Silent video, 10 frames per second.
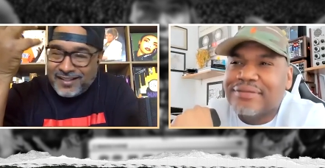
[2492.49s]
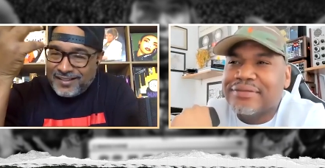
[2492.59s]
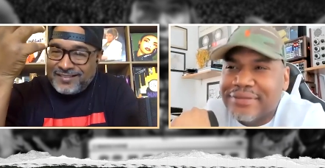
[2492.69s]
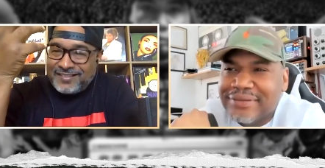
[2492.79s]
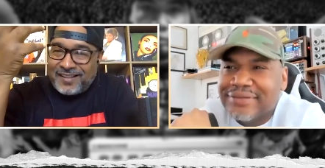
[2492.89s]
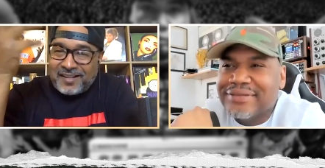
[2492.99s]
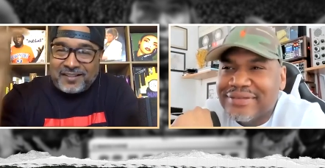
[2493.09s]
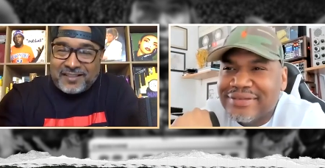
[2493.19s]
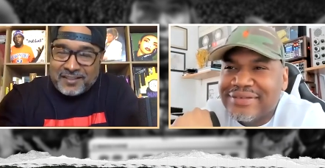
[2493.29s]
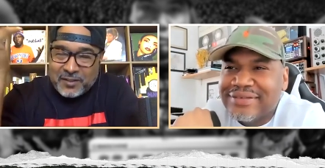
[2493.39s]
Speaker 1: mm.
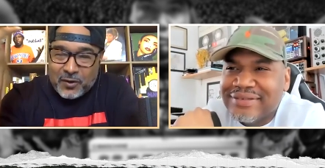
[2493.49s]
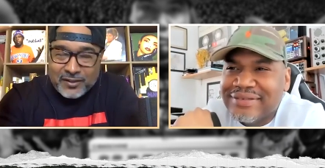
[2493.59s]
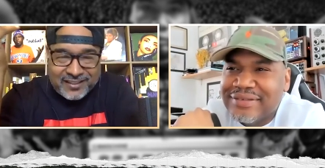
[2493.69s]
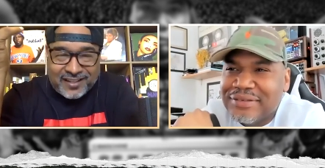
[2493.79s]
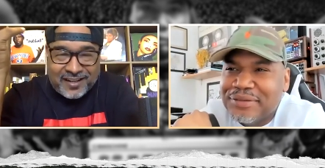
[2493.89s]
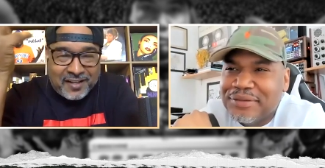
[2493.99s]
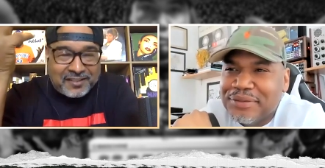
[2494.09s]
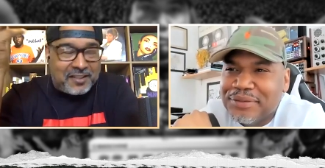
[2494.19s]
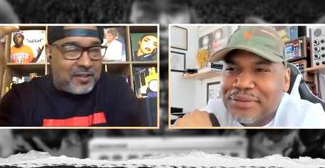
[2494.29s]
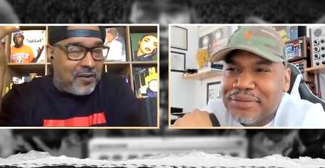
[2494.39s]
the the Lords of the
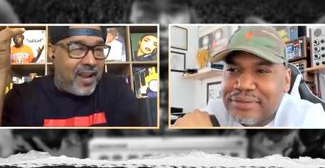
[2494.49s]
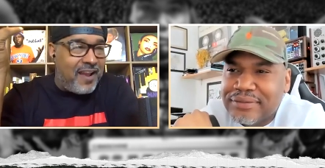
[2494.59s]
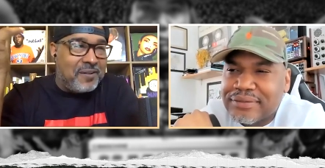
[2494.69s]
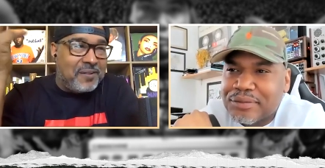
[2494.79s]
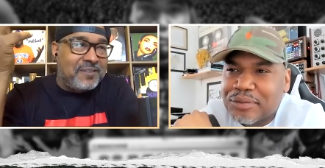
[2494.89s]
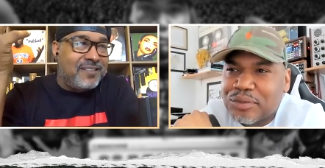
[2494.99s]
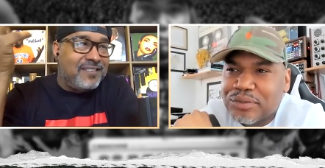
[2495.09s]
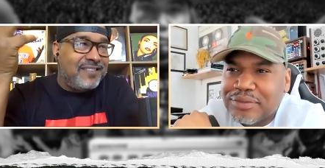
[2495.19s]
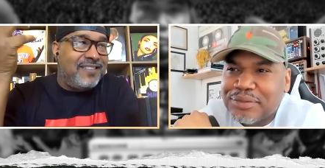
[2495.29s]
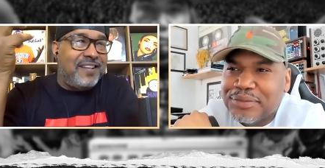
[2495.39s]
Underground.
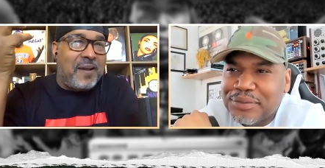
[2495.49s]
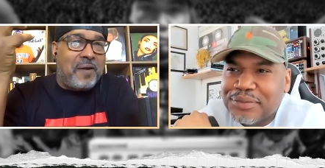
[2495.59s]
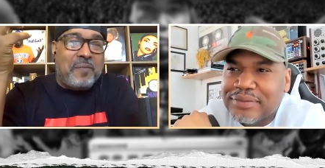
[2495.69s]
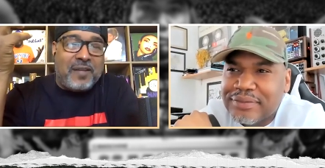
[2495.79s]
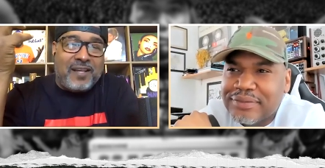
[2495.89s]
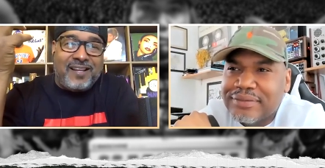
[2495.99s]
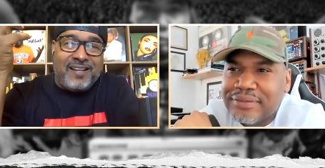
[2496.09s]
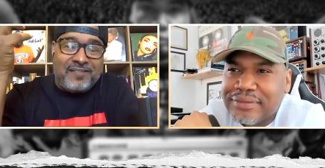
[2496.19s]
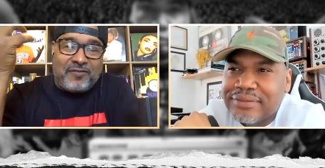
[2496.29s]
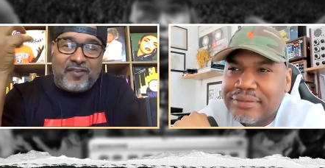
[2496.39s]
You know what I
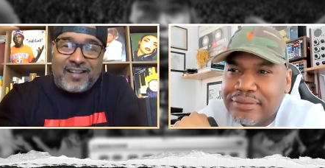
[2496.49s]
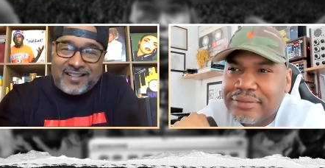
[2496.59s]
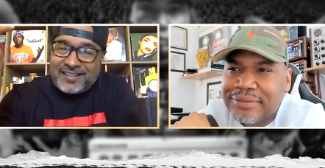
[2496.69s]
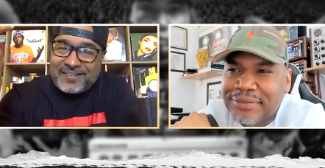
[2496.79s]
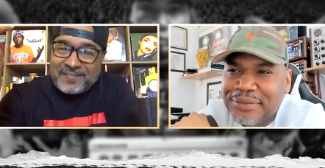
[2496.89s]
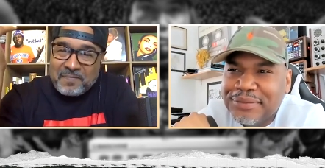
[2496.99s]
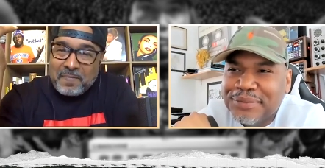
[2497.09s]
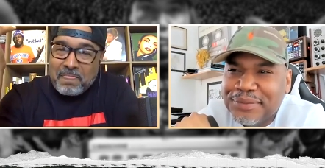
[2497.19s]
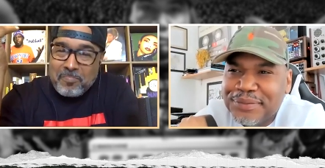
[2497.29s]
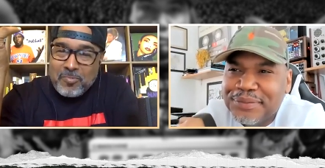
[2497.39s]
mean? Mm-hmm. Fucking
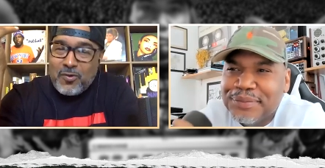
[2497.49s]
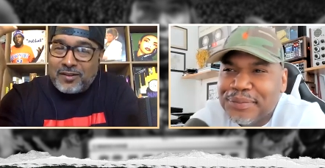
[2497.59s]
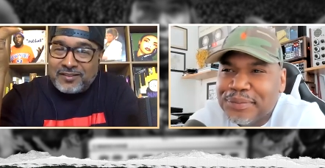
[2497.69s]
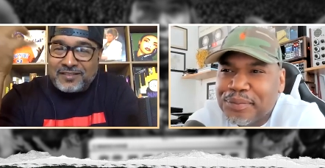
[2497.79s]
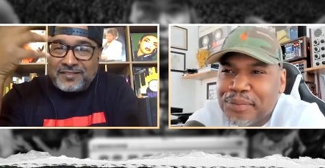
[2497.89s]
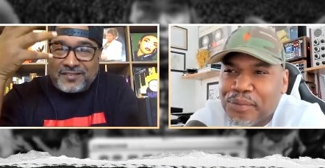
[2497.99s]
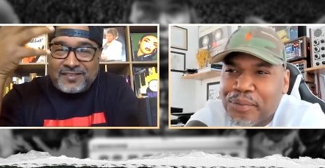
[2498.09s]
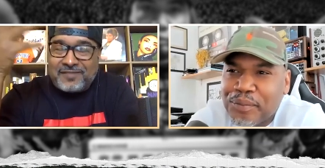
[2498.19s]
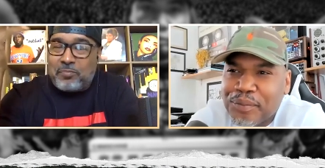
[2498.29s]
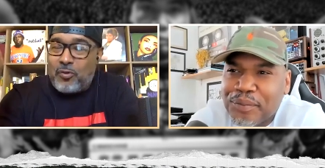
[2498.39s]
well, the
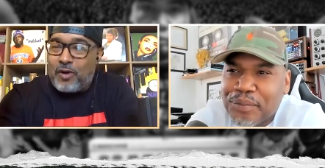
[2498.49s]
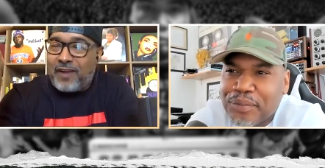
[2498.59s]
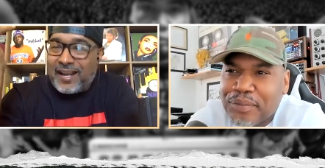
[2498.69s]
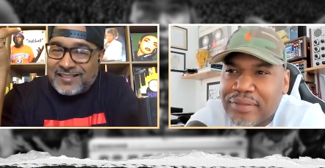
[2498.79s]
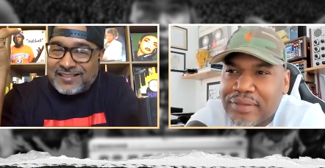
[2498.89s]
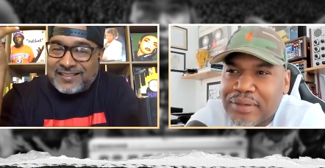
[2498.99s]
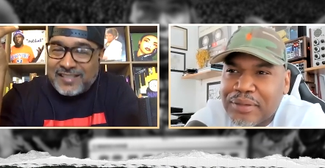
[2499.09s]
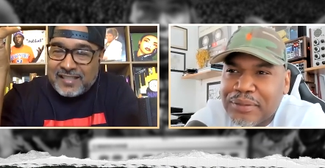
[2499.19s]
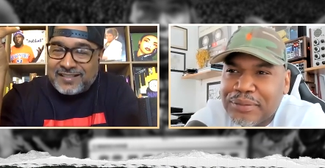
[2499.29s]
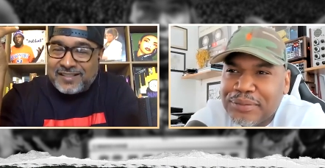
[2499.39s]
poor righteous
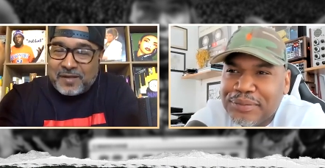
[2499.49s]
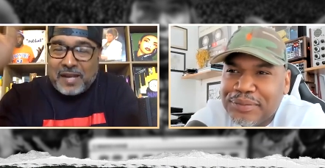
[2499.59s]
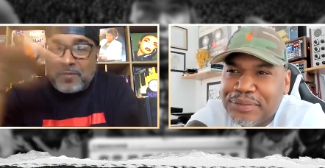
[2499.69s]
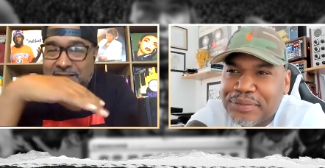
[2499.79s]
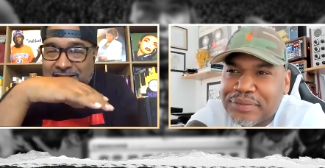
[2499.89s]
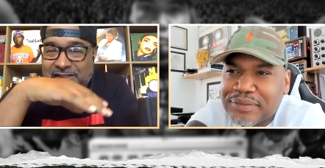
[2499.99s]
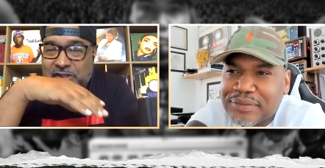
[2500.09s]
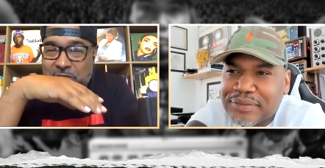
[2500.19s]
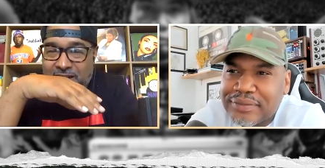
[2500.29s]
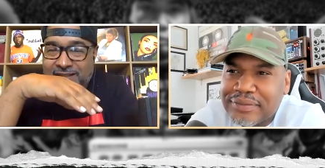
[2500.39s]
teachers. Well, they was in
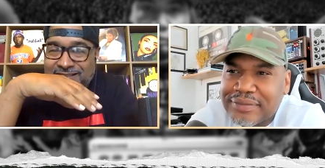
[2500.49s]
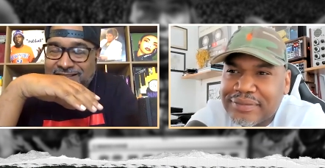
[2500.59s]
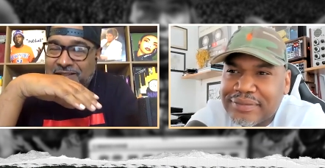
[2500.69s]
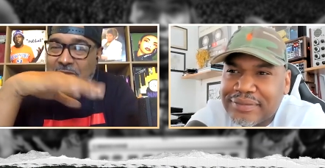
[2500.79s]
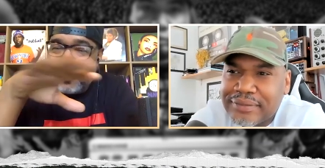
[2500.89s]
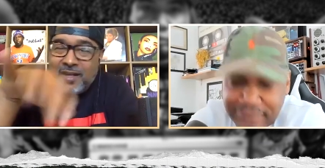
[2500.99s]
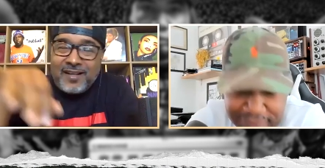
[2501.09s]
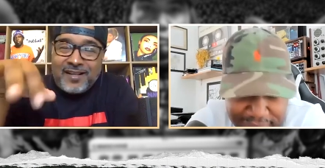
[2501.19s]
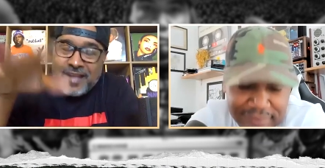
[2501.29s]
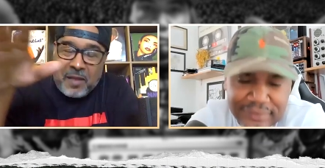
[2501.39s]
Trenton, so
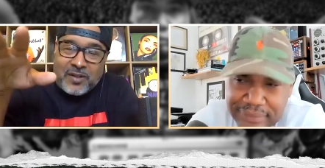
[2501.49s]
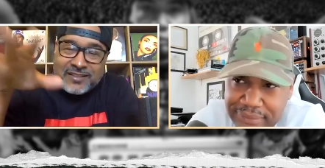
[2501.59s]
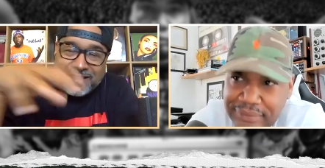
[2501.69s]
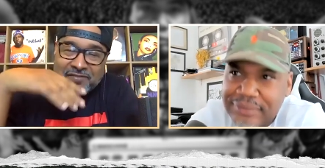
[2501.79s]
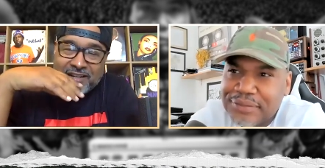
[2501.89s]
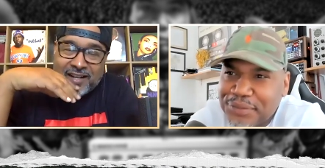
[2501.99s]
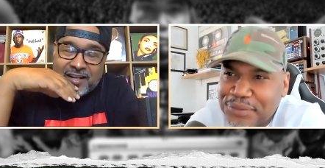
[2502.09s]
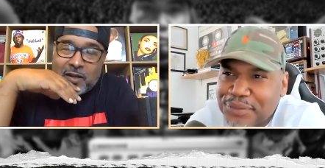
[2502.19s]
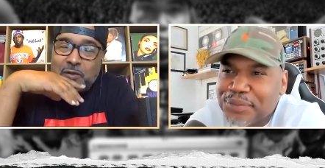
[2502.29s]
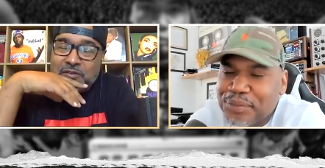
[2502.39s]
that wasn't even
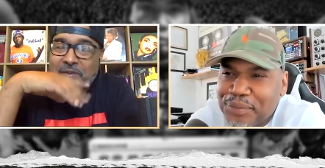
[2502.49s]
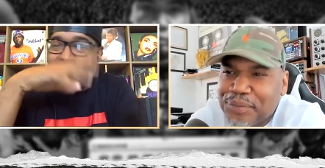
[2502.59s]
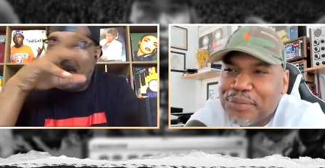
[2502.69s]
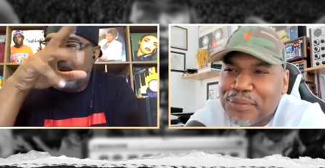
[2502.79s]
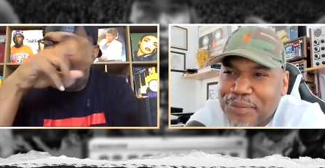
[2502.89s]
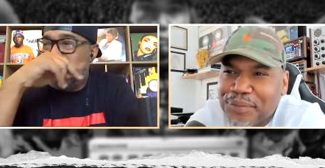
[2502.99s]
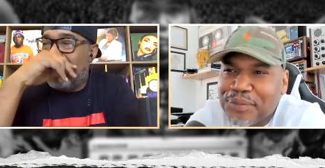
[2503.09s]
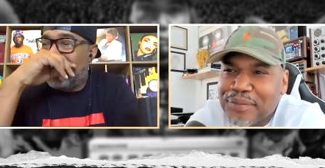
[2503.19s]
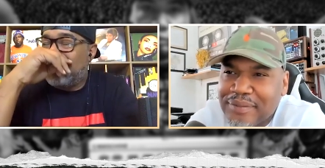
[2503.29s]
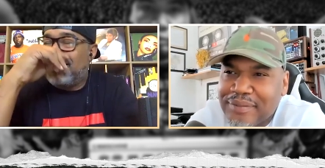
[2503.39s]
close. But
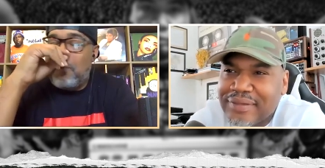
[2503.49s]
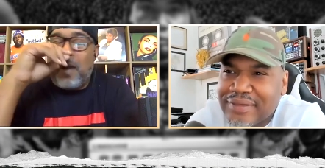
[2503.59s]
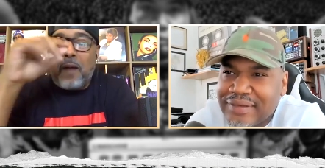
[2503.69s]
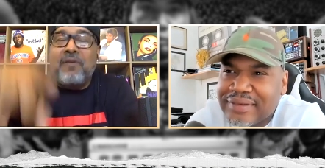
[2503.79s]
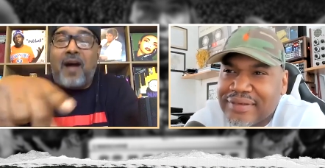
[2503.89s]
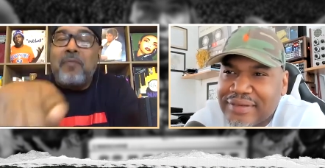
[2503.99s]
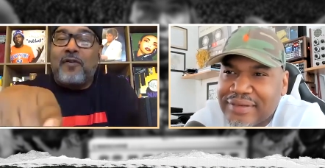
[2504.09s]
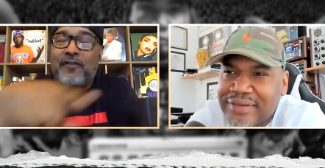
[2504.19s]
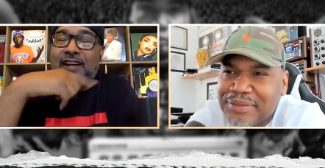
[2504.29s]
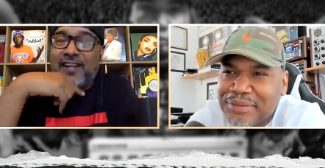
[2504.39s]
yeah, I'm I'm I'm
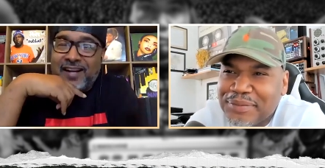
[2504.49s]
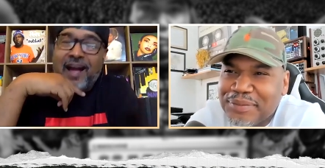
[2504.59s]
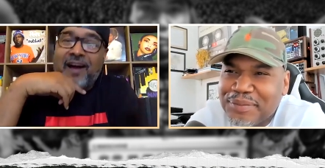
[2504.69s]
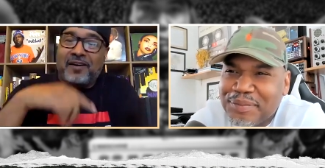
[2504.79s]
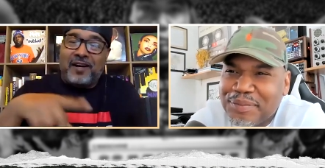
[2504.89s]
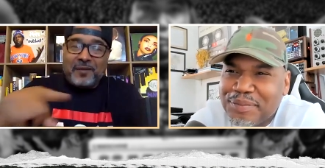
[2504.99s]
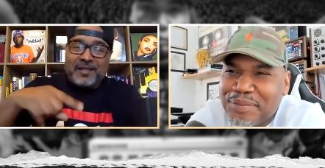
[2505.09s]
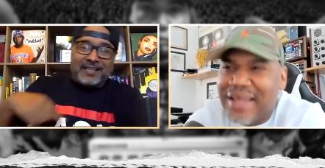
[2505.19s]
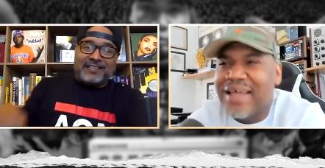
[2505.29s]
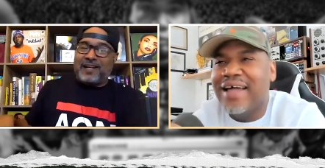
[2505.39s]
gonna figure it out. I'm
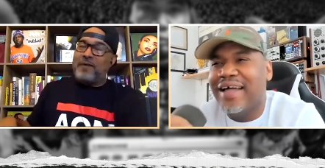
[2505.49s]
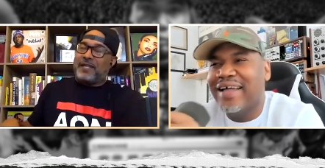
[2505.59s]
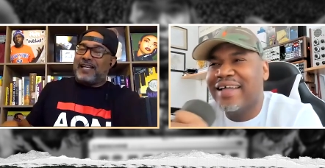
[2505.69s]
gonna get I'm gonna